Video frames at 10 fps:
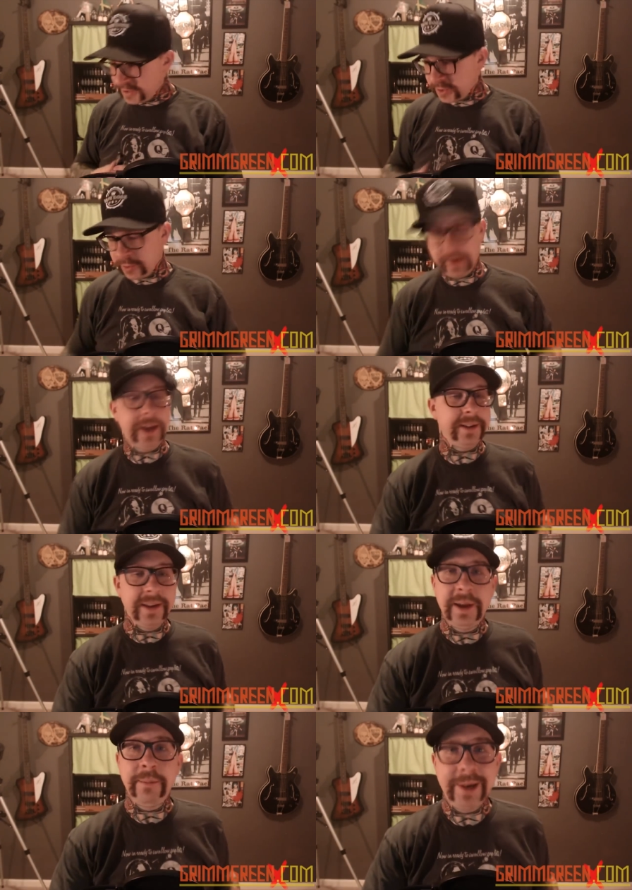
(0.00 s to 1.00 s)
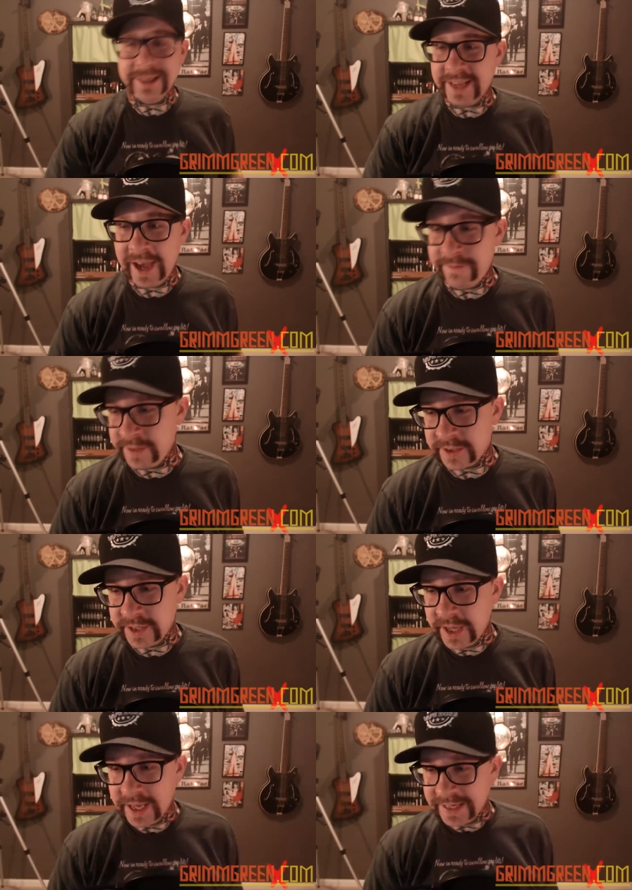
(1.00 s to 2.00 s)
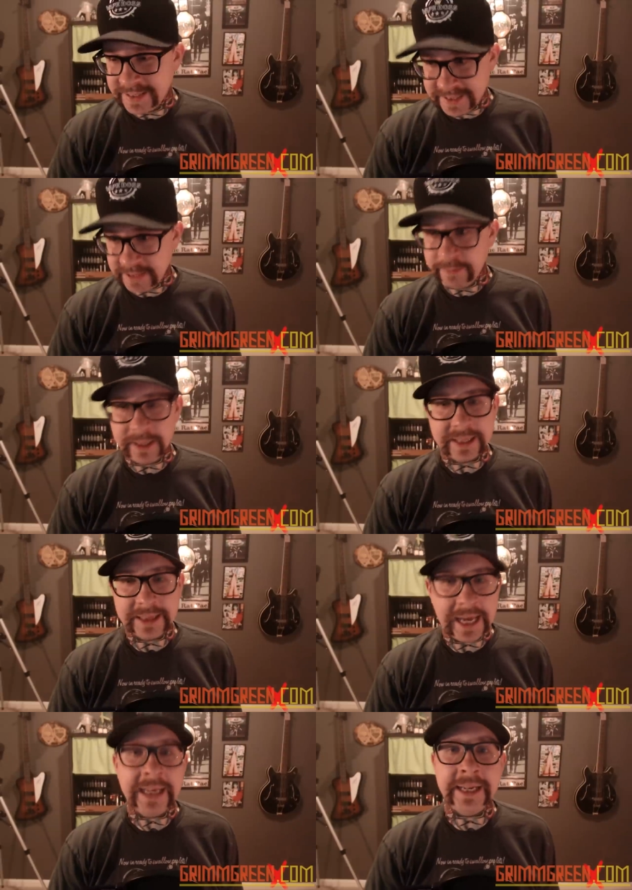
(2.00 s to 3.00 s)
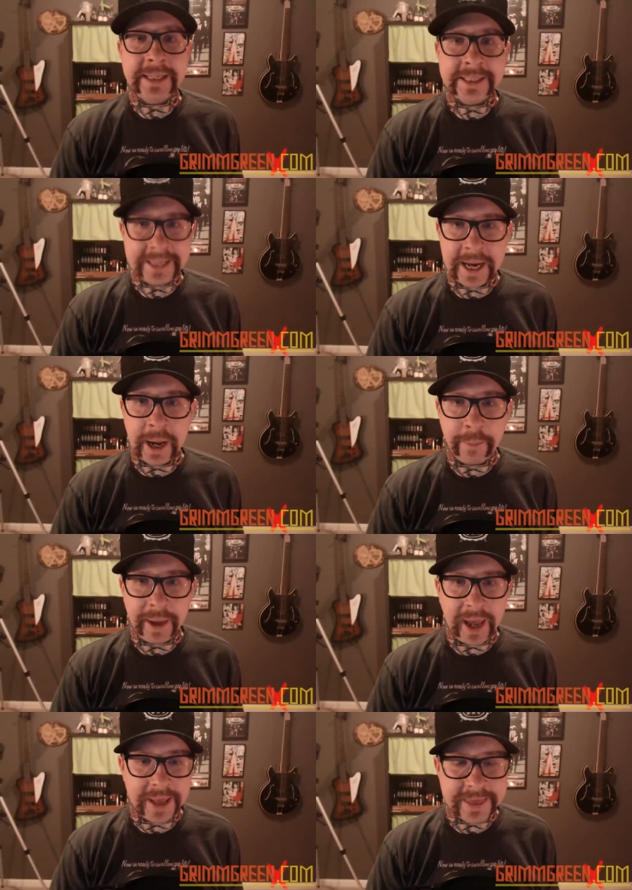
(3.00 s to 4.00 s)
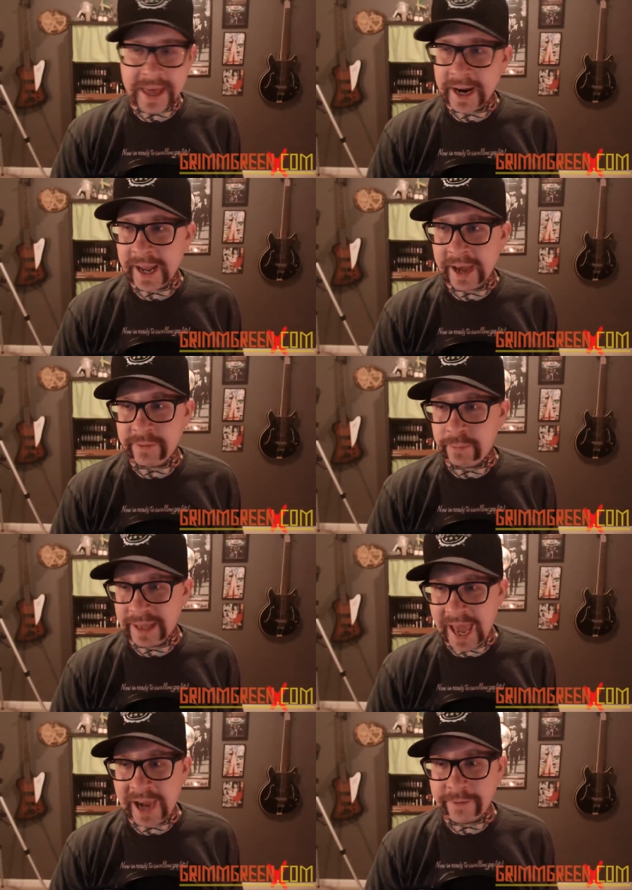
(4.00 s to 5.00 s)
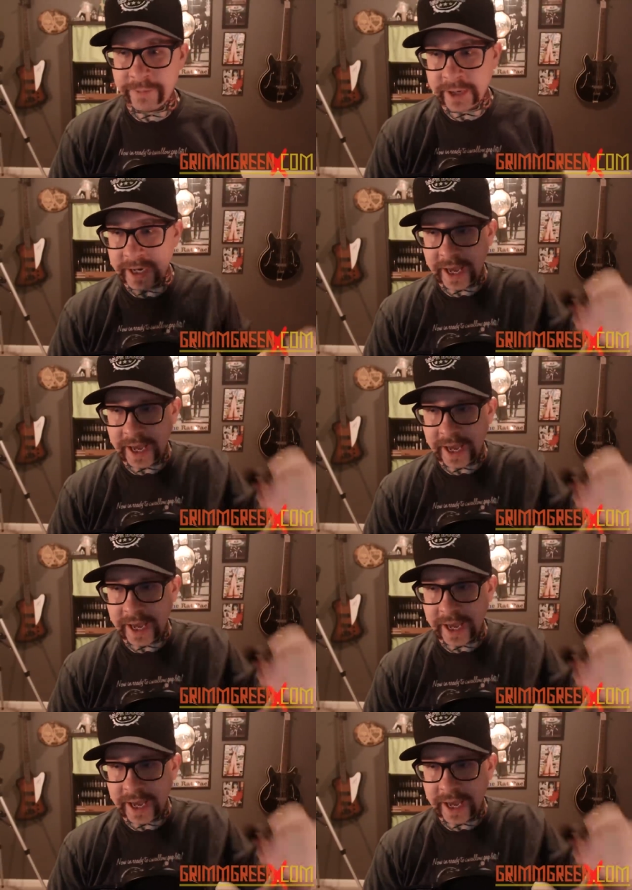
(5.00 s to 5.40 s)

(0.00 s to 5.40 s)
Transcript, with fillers: is great because I have this dim lighting setup and then I have a black friggin'